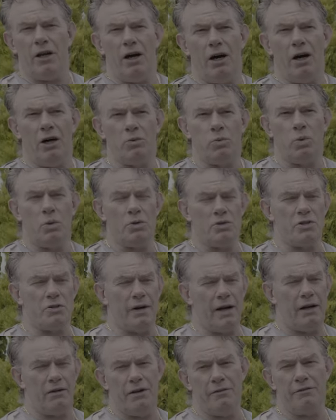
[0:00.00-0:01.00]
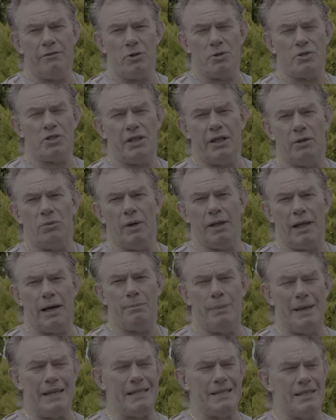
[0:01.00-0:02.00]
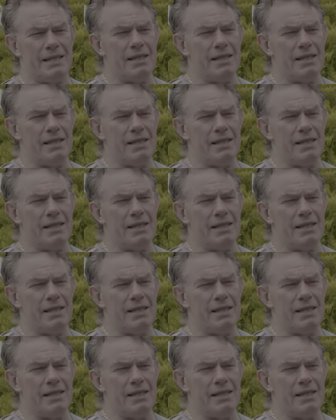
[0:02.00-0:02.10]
hard water area, unfortunately what that means